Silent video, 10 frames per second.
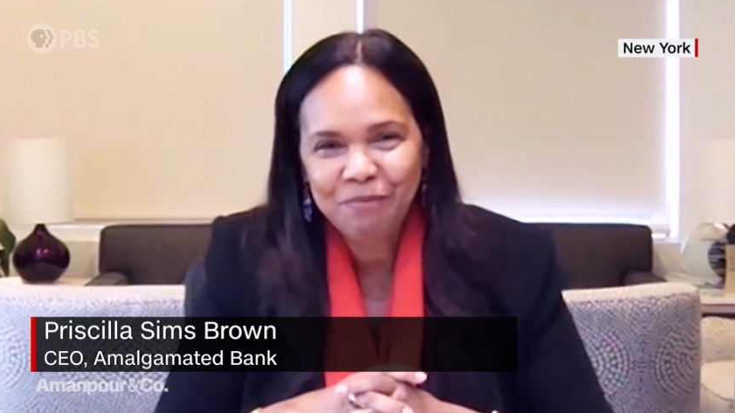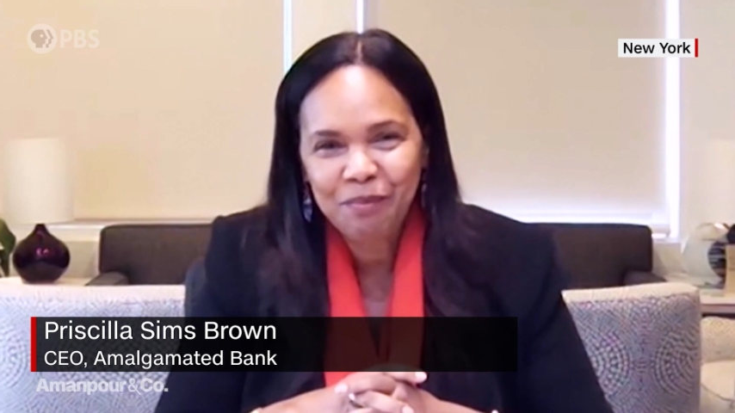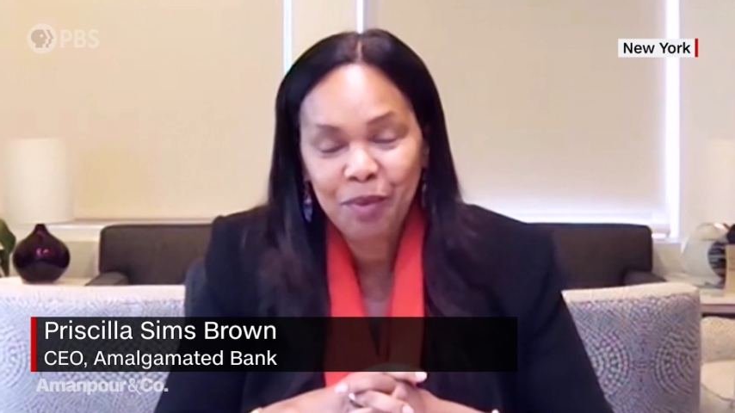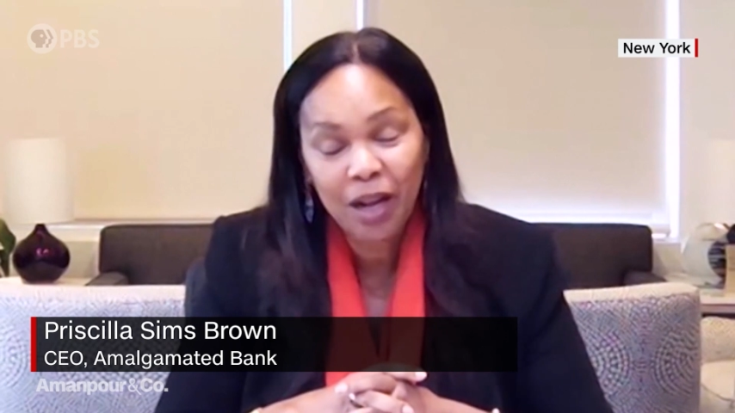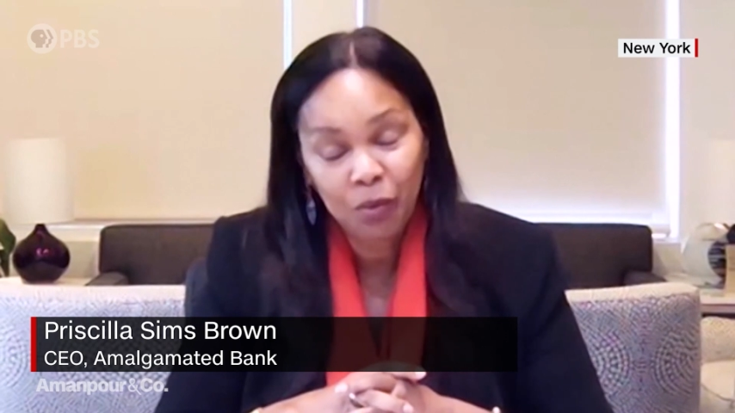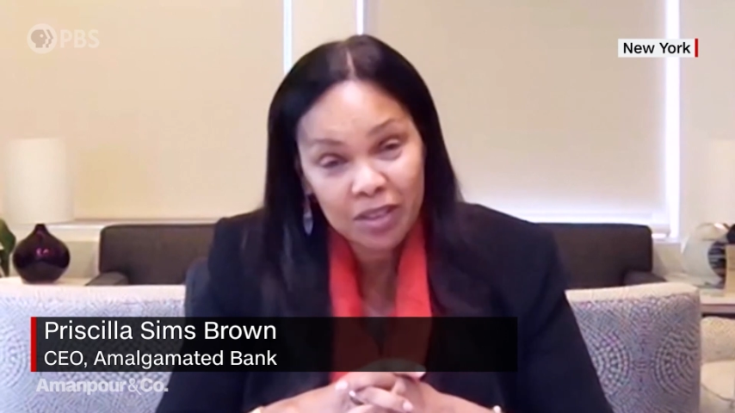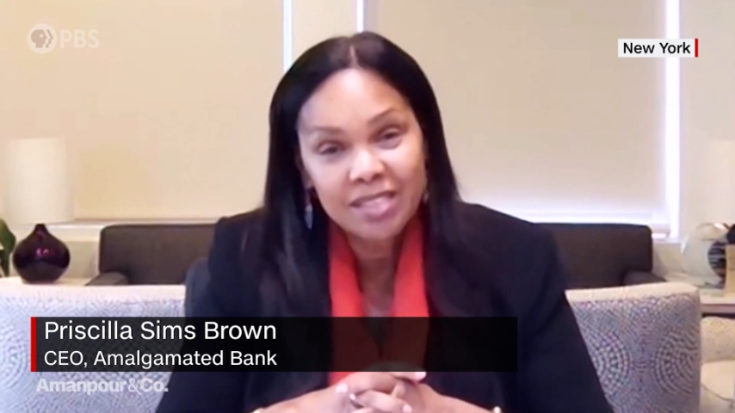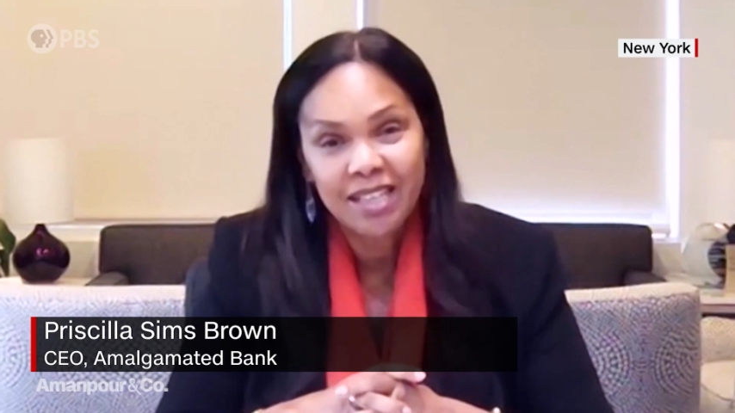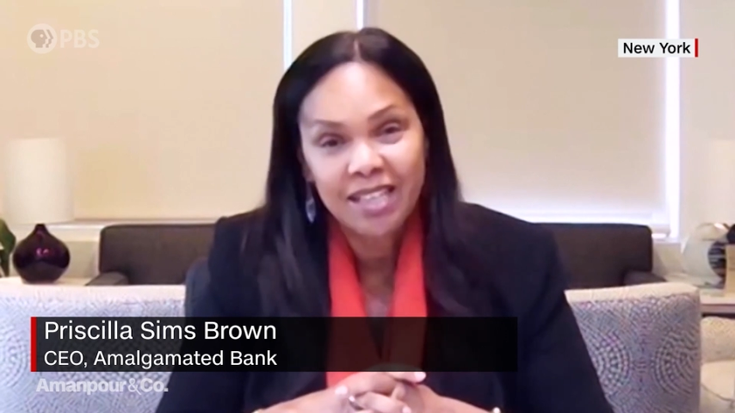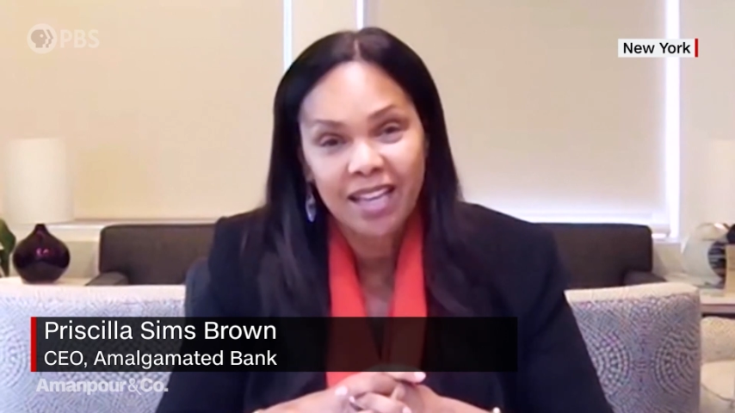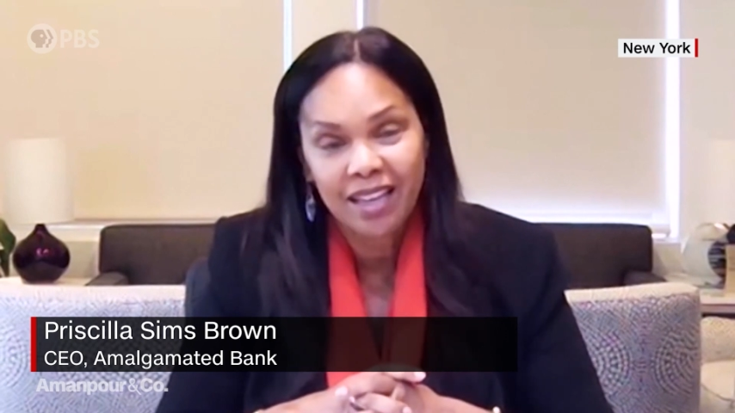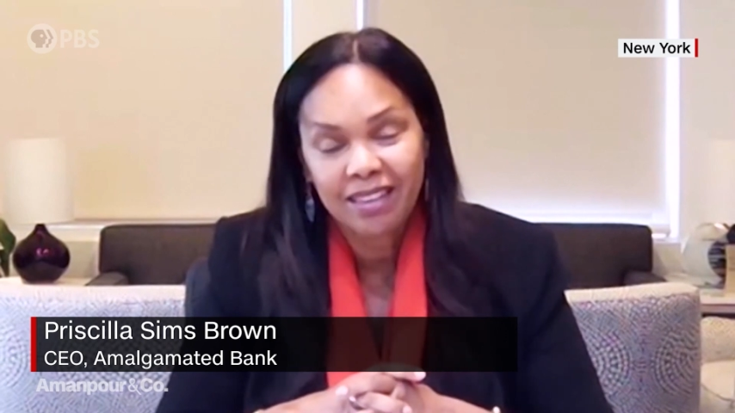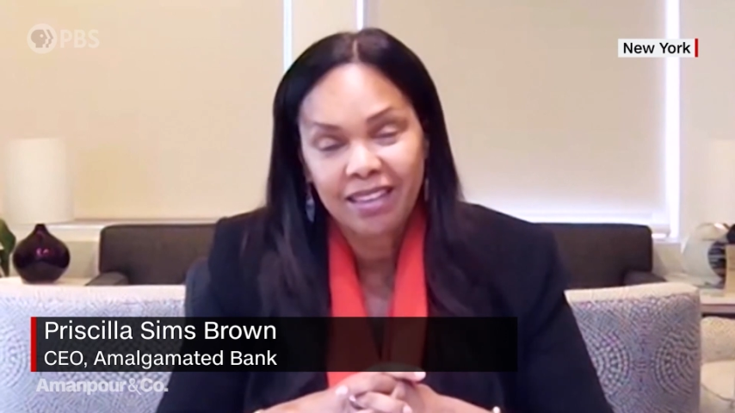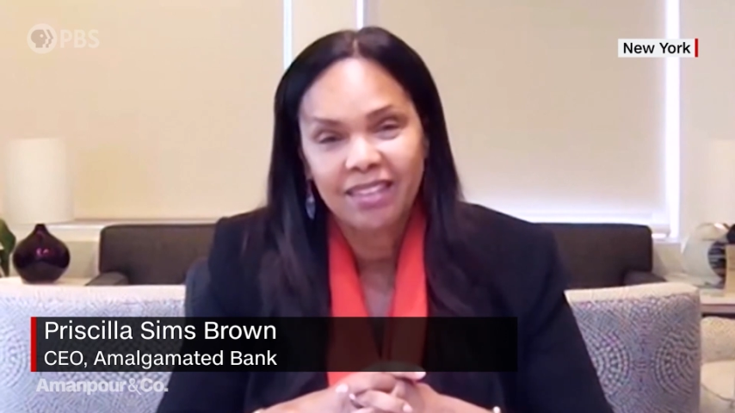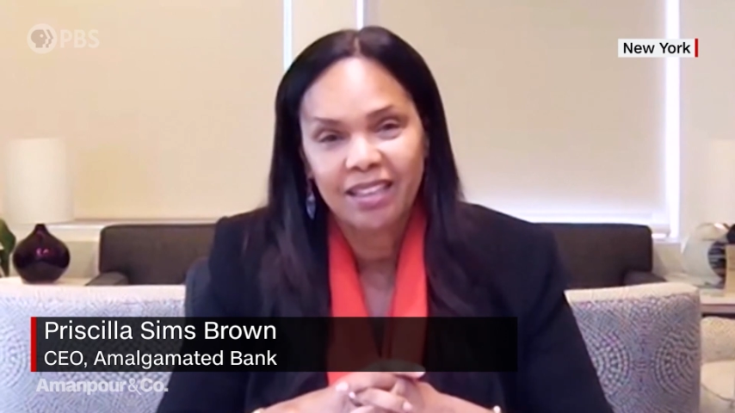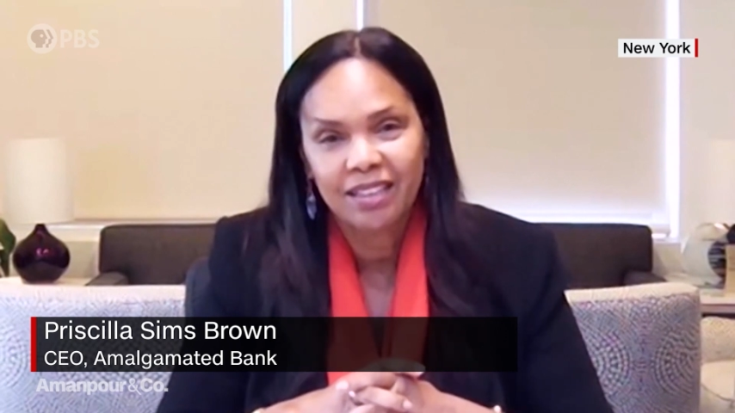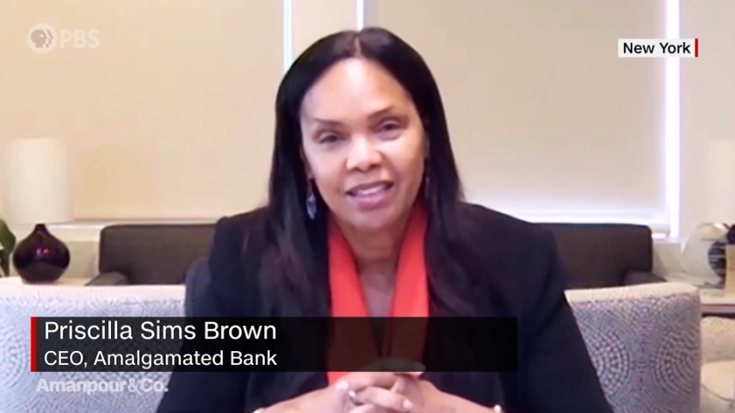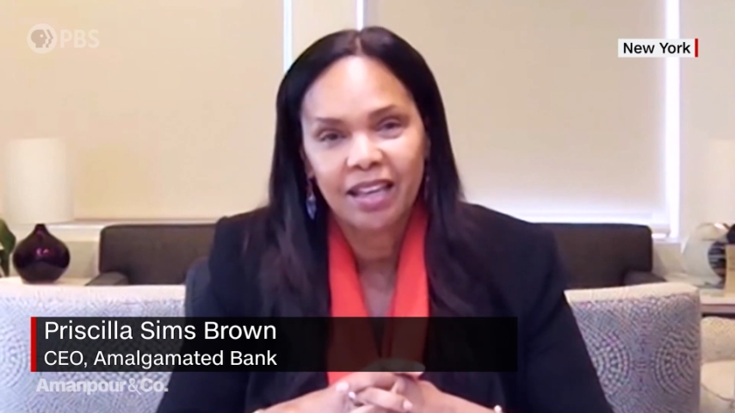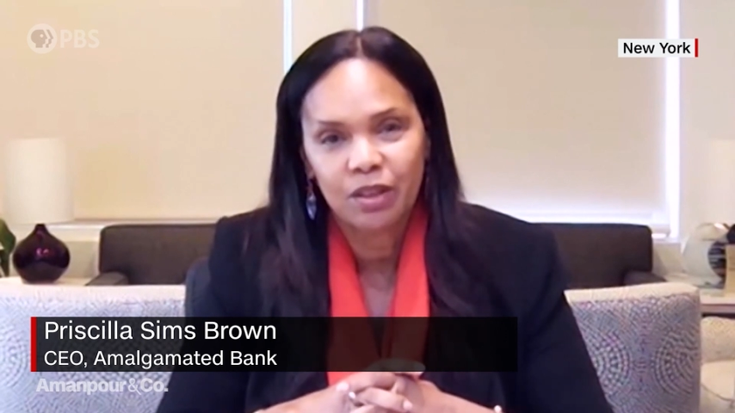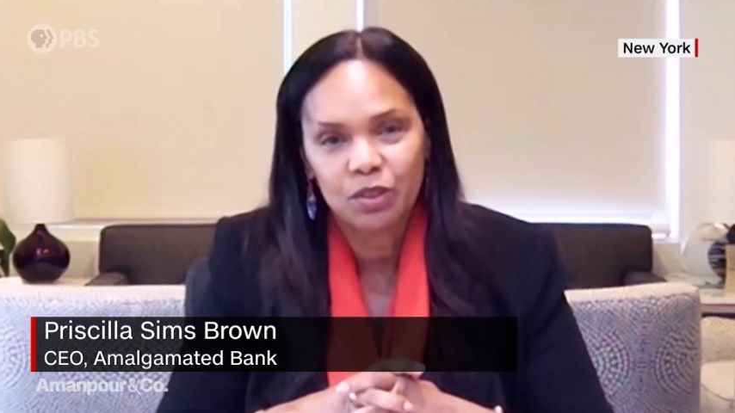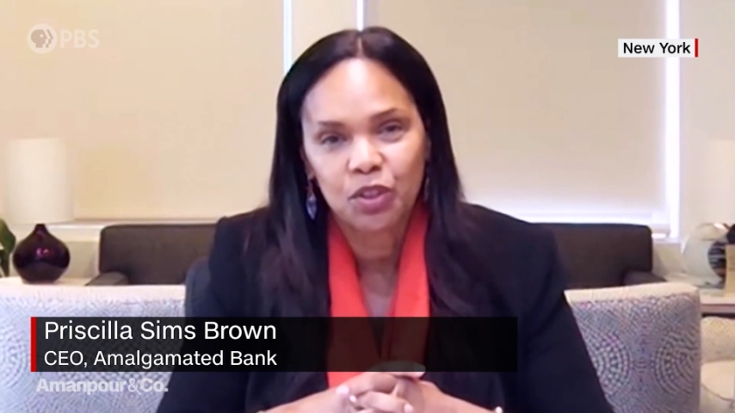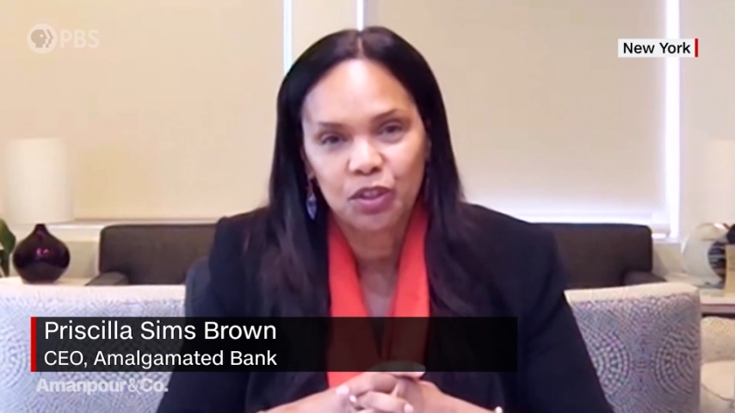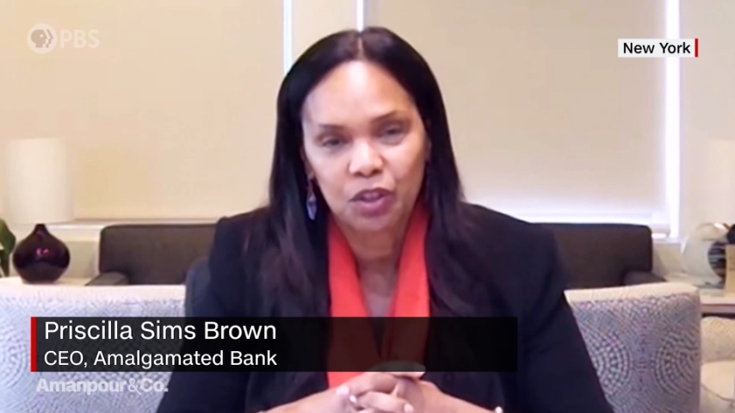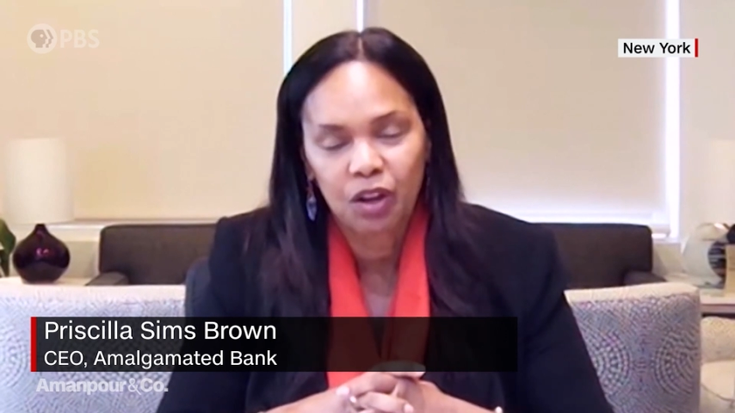but I will say that the indicators are,